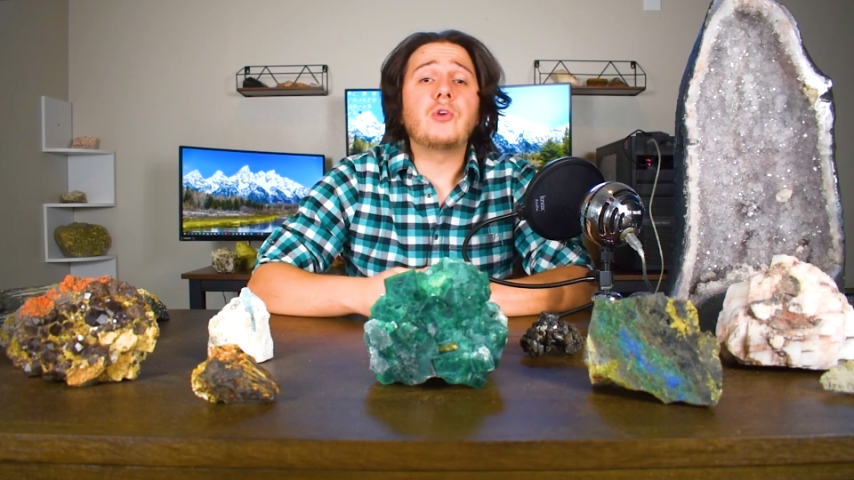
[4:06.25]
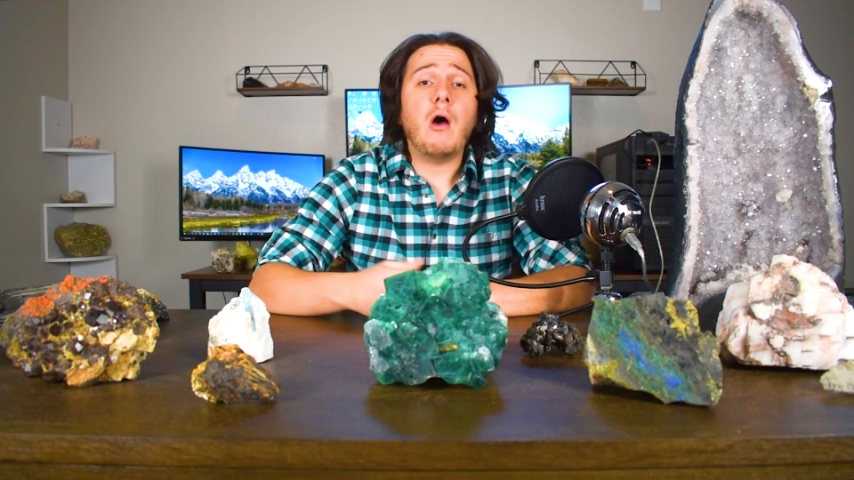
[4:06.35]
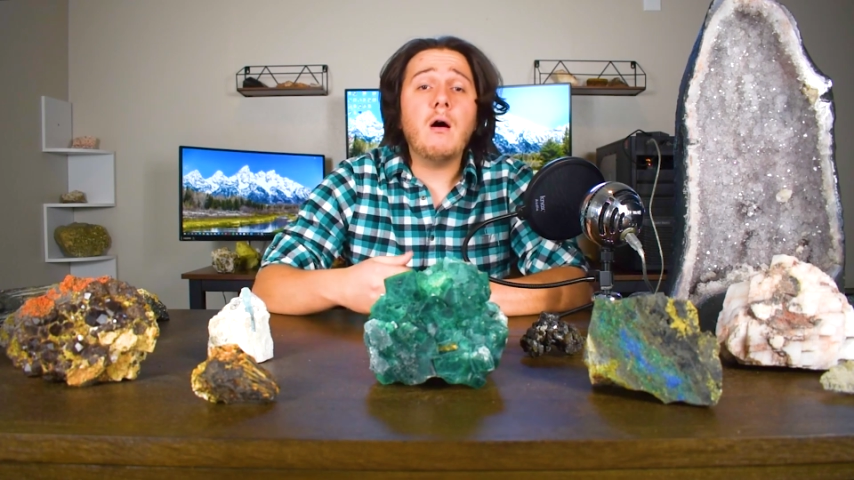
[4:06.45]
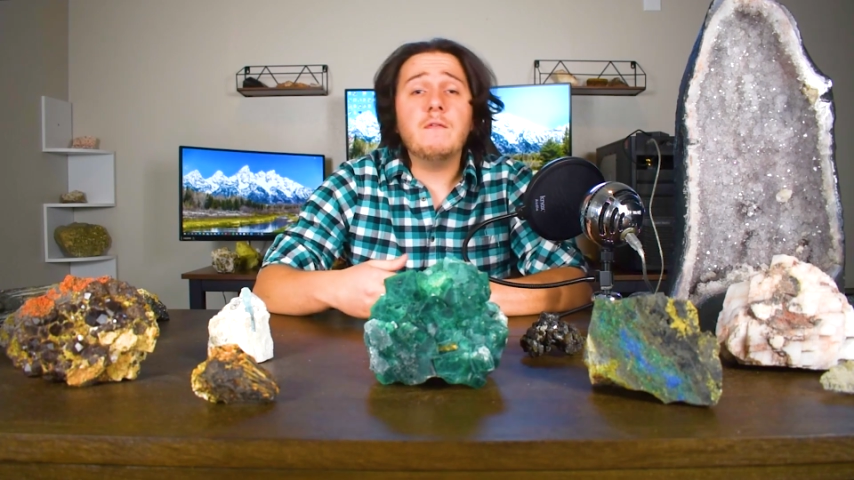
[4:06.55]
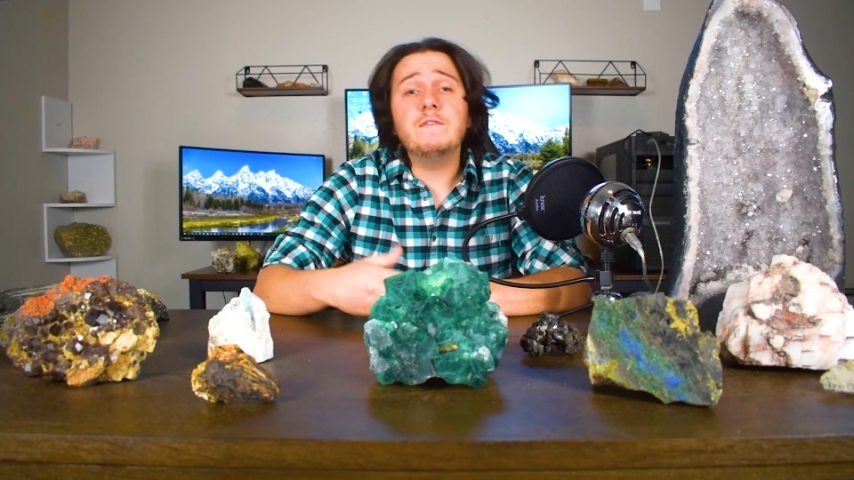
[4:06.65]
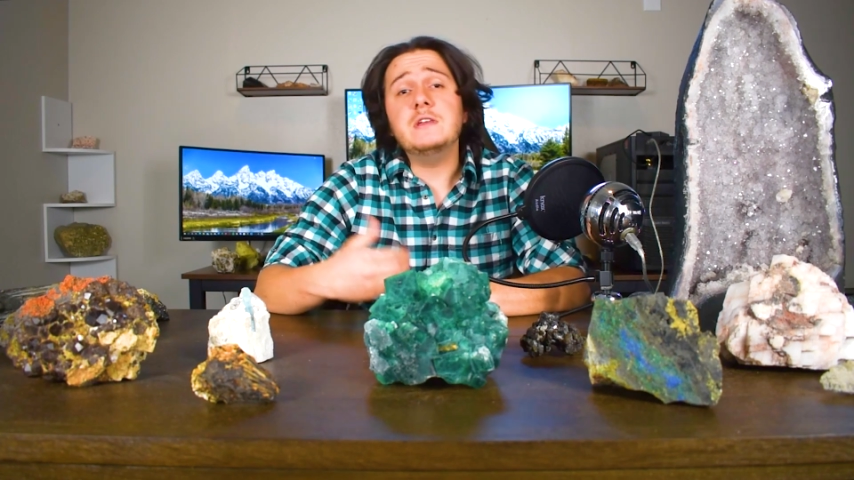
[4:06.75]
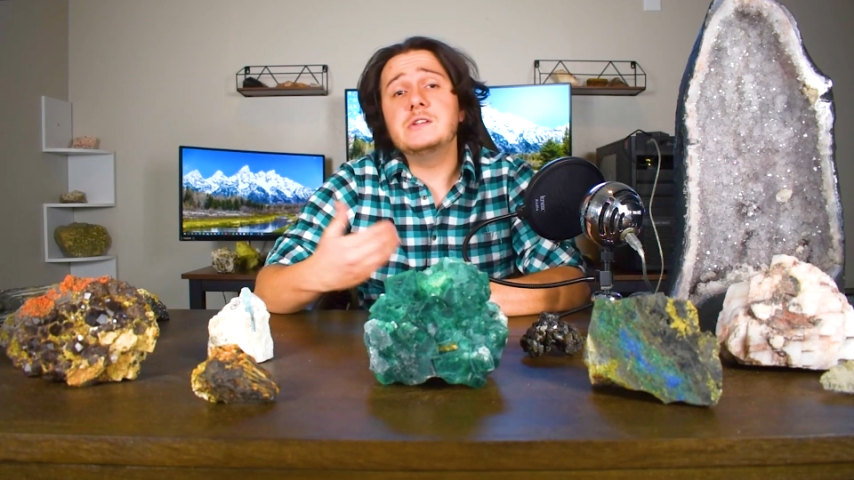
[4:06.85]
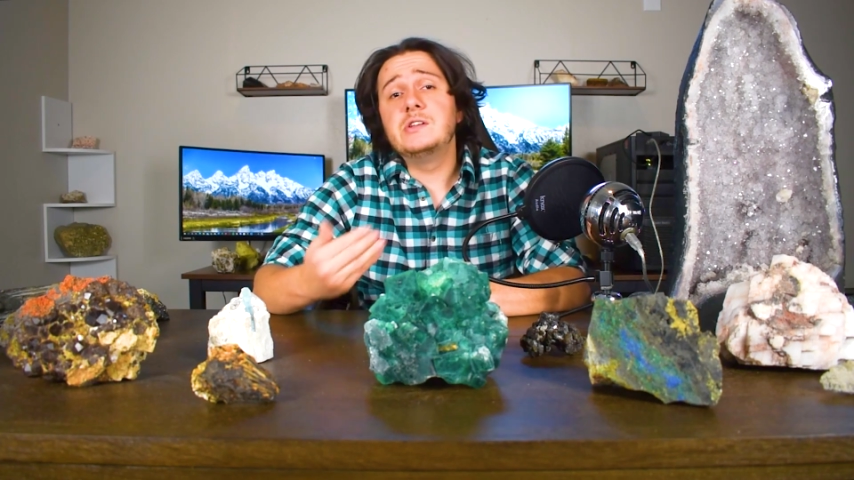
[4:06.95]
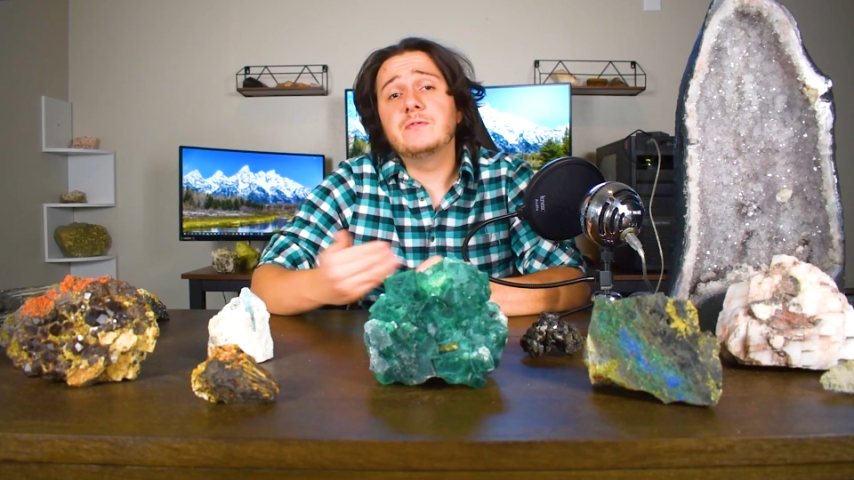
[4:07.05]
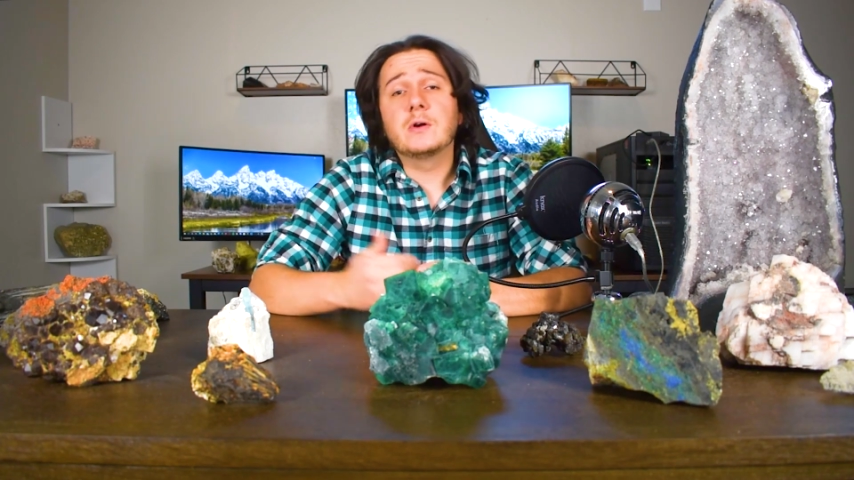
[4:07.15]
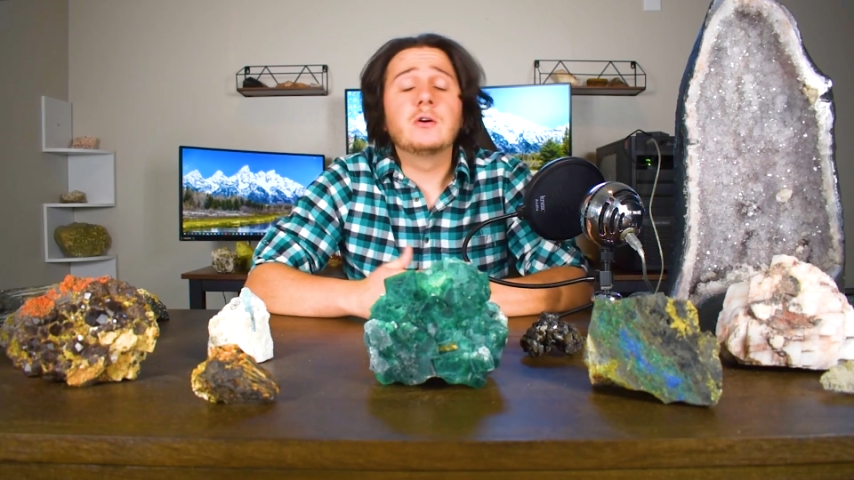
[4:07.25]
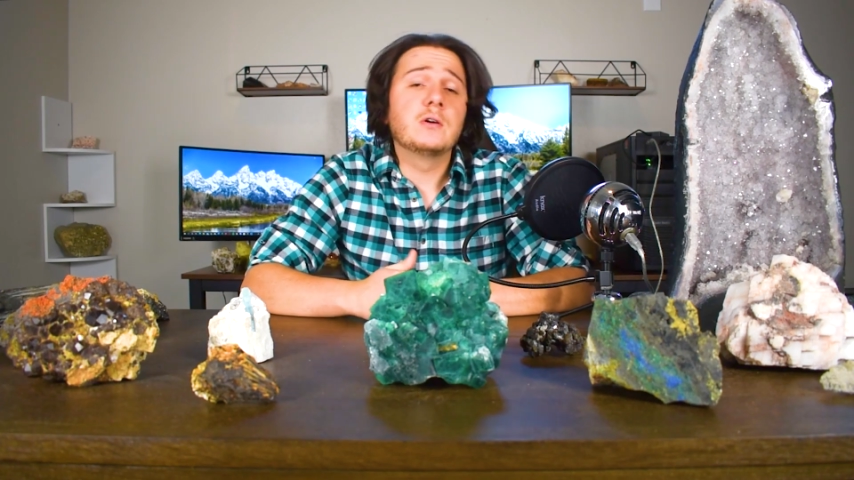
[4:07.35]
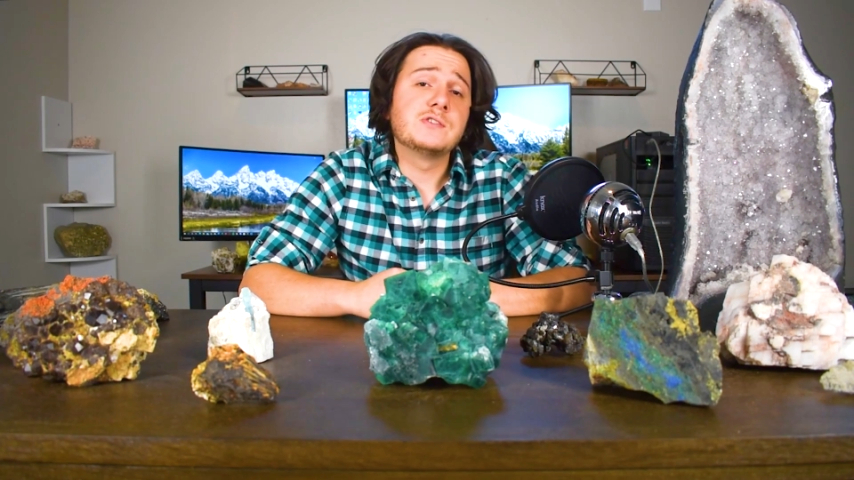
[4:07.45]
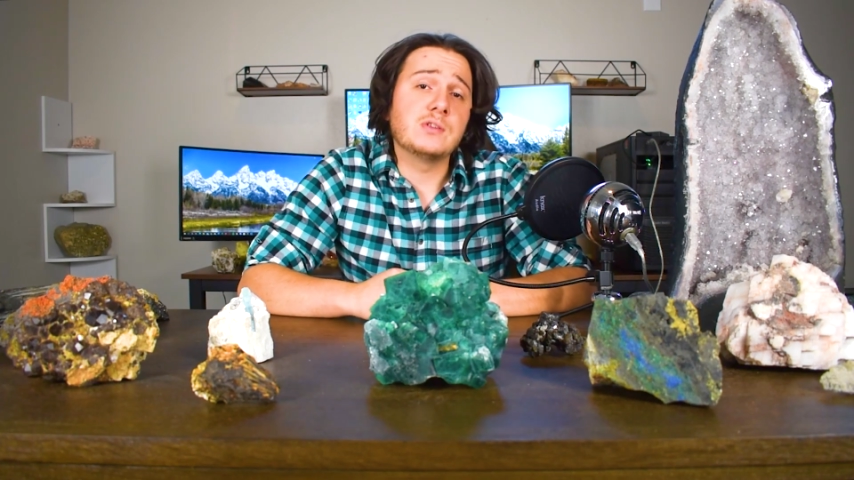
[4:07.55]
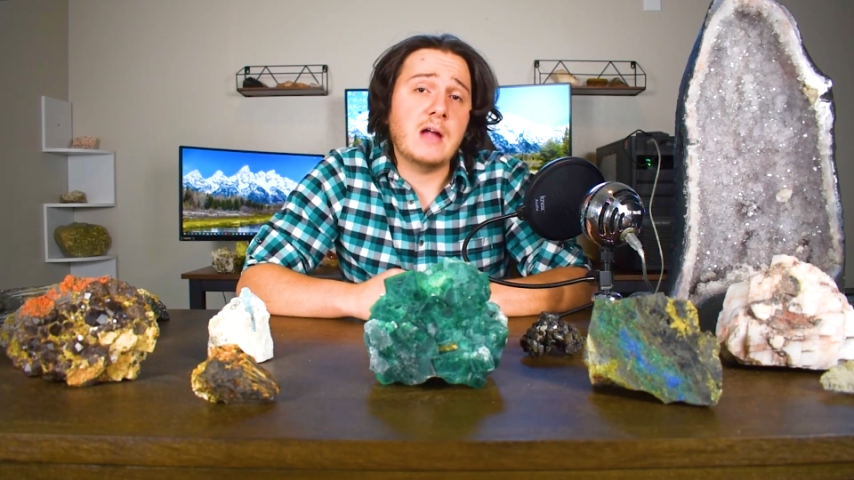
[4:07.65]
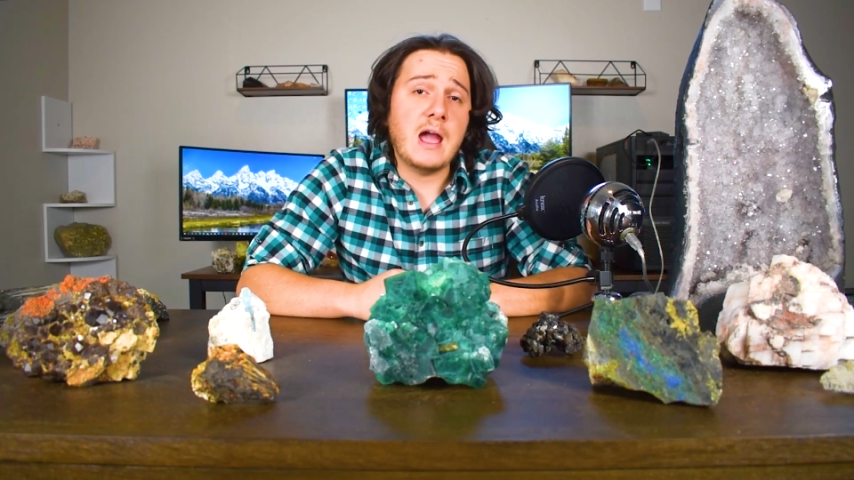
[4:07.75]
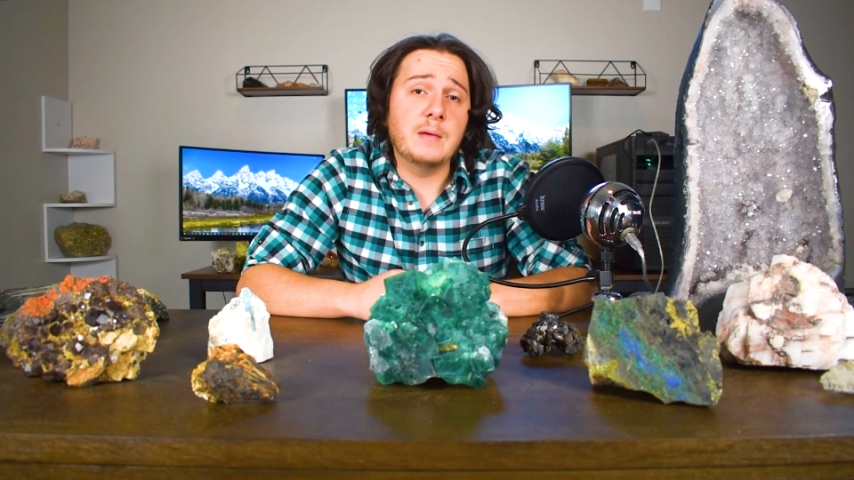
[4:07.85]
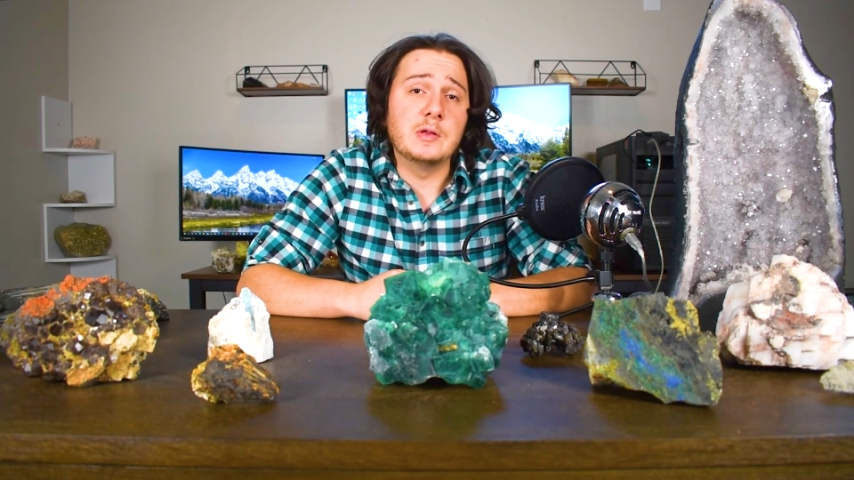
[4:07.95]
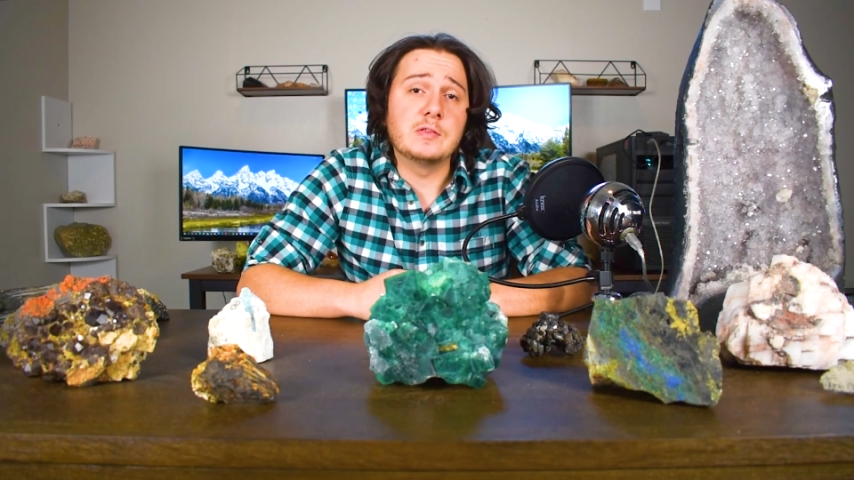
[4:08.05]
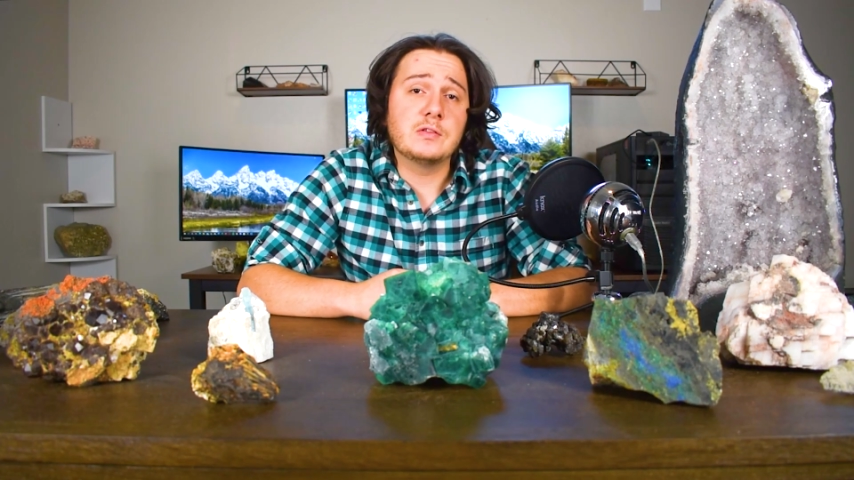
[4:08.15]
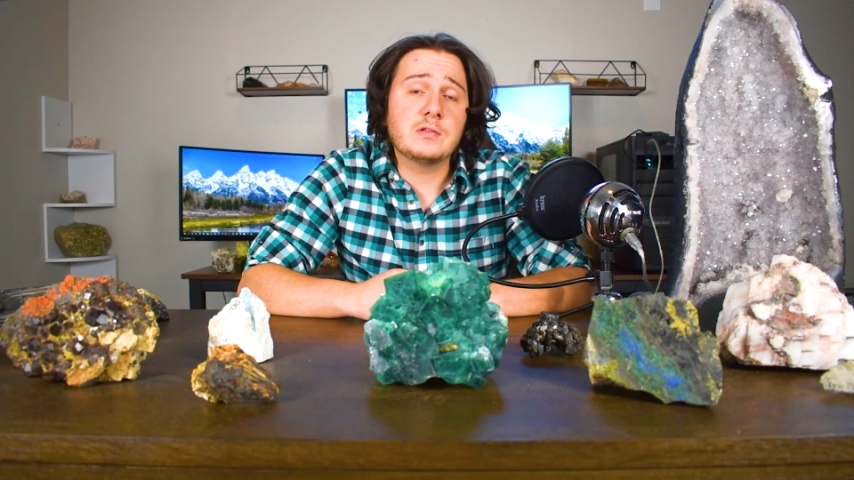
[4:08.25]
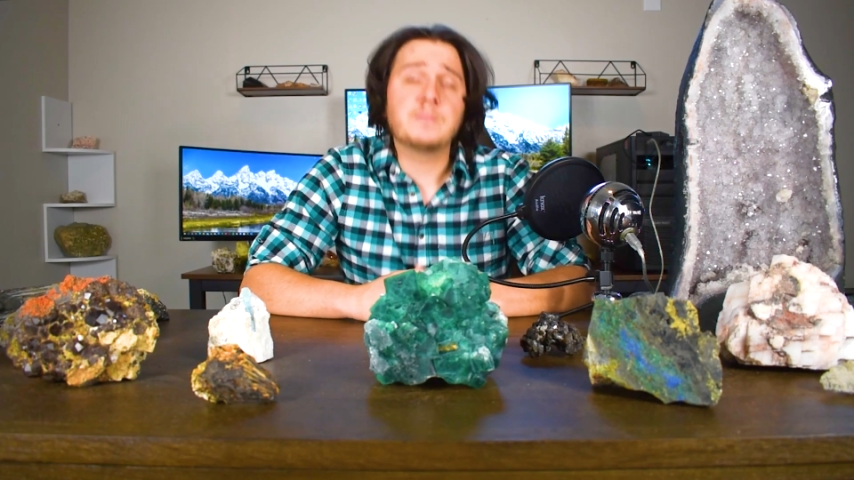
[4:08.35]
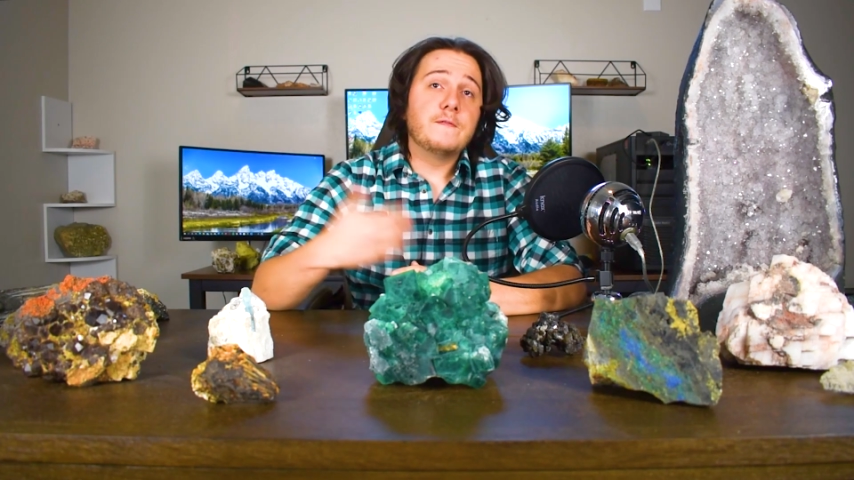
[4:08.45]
of these different crystal habits. The